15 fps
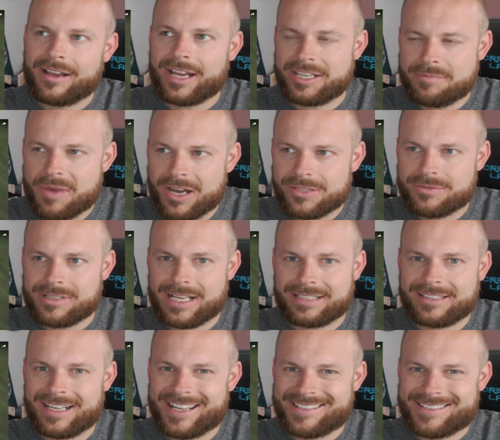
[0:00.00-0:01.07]
And you might as well
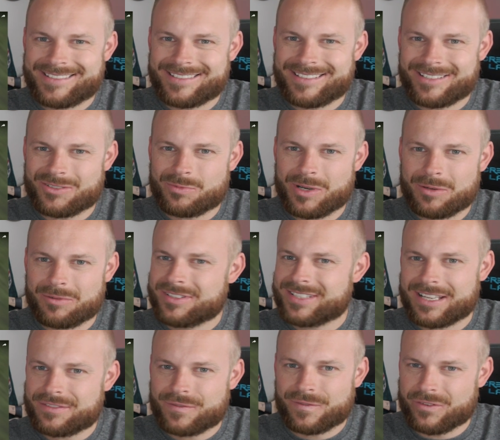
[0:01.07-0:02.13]
add the lettuce in as well because
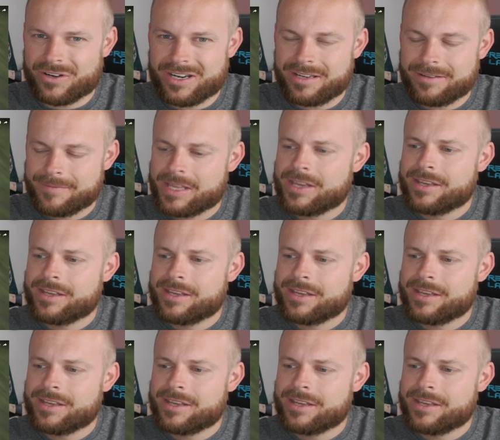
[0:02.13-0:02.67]
that's free.